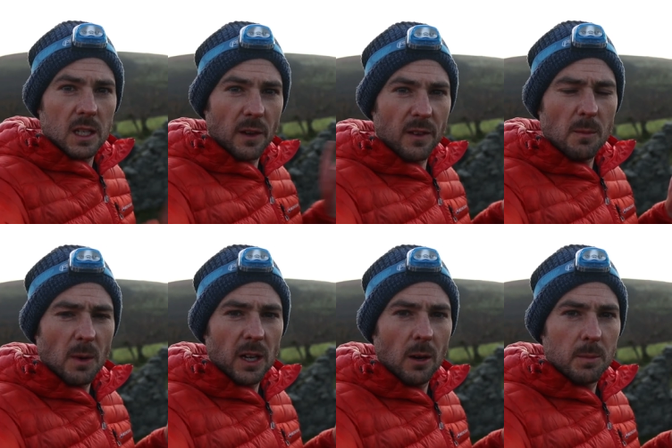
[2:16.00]
So I've got
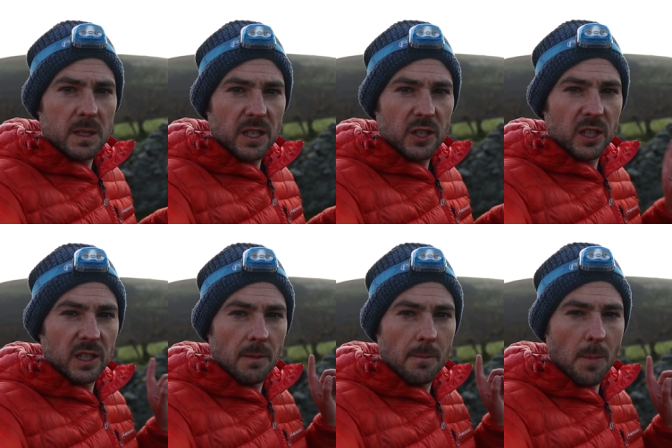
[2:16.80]
my
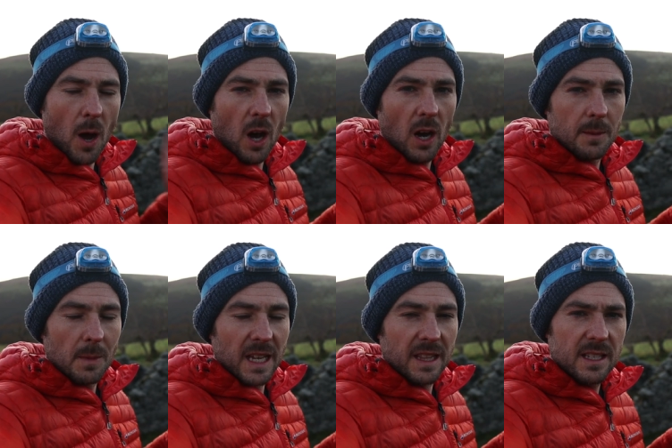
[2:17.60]
composition behind
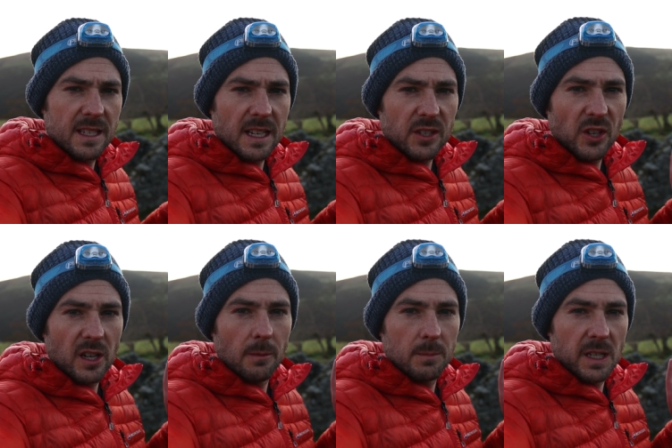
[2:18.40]
me and this is actually a
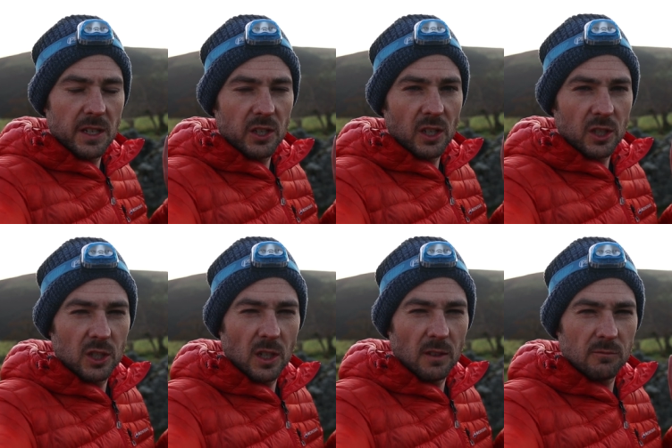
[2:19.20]
composition I
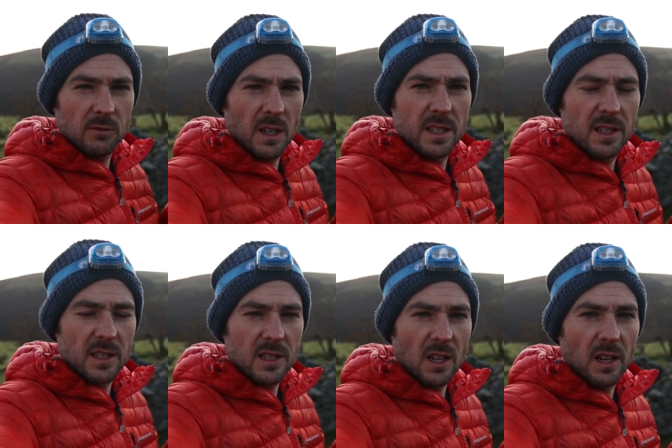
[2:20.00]
shot right at
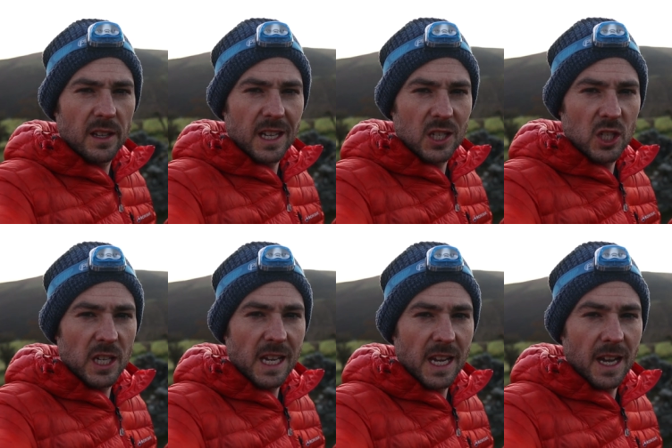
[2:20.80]
the start of this
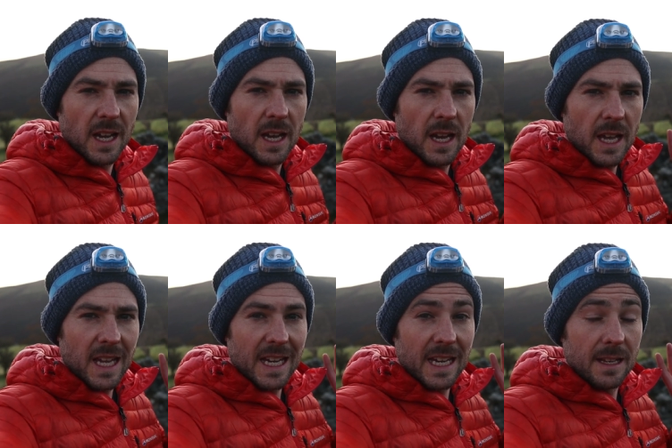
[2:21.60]
year
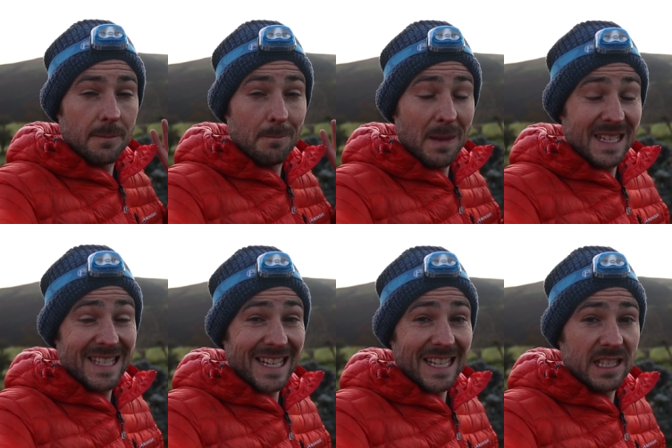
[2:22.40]
in
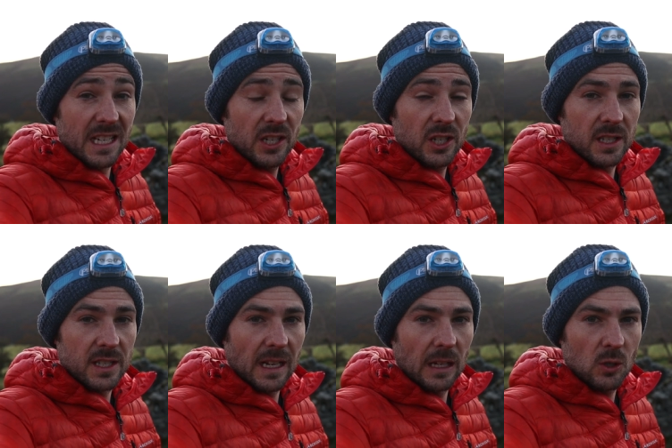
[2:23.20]
misty
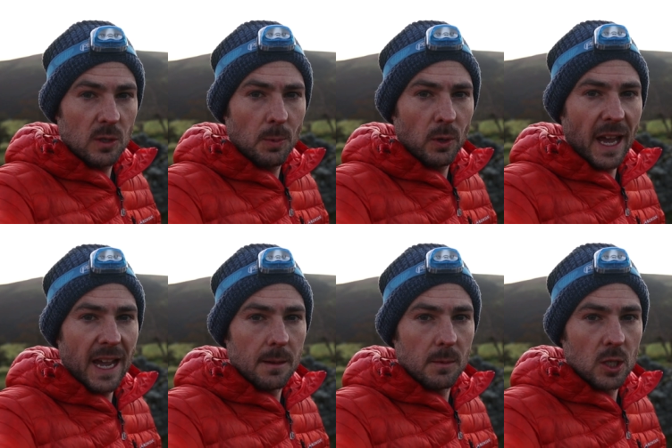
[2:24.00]
conditions and I'll just put
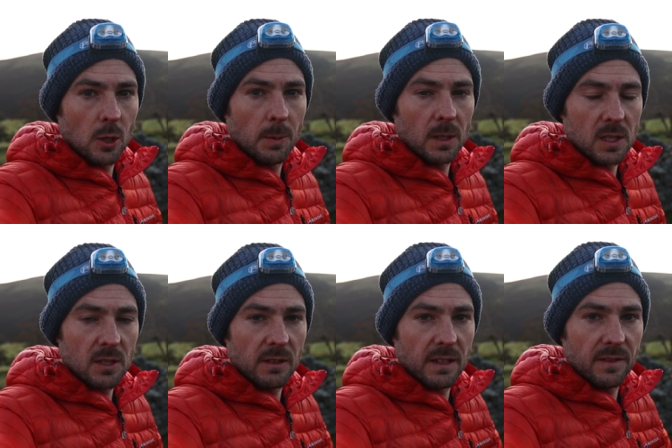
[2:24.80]
that image up on
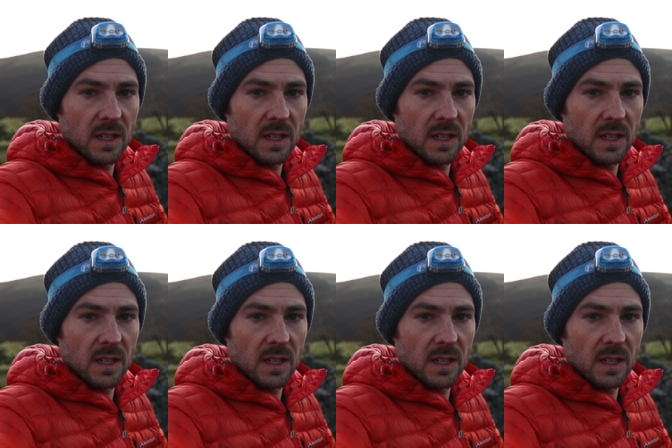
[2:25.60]
screen